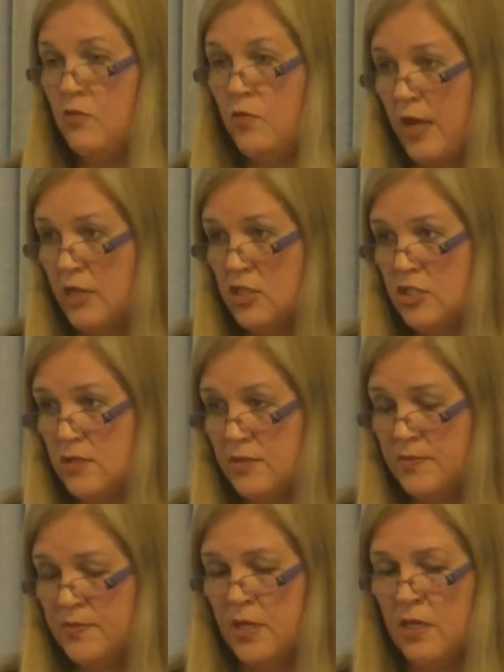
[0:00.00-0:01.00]
direction.
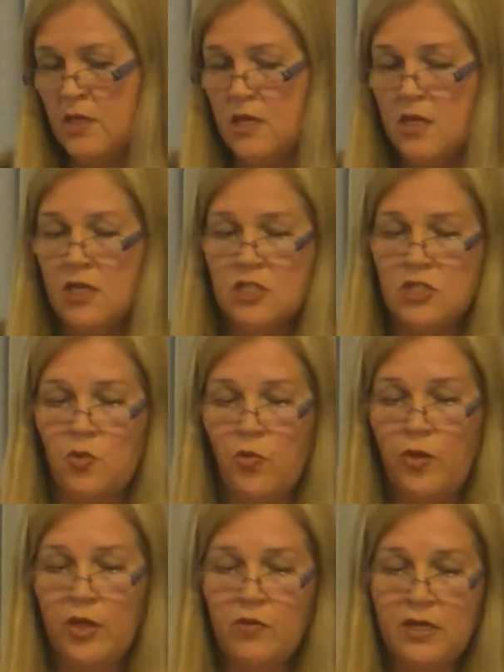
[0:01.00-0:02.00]
So
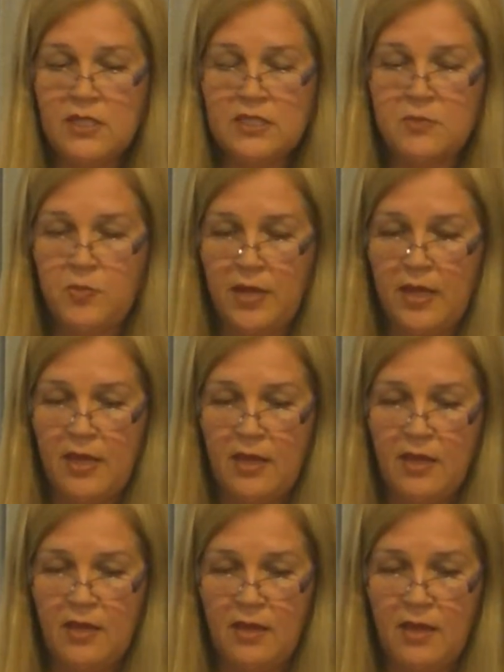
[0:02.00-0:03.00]
we'll
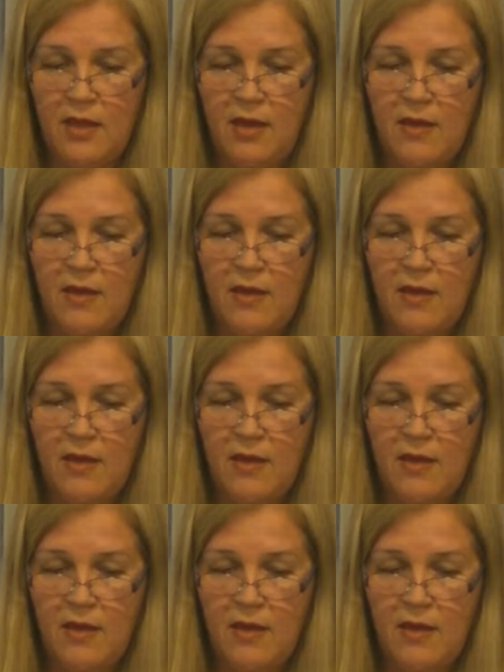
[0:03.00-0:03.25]
explain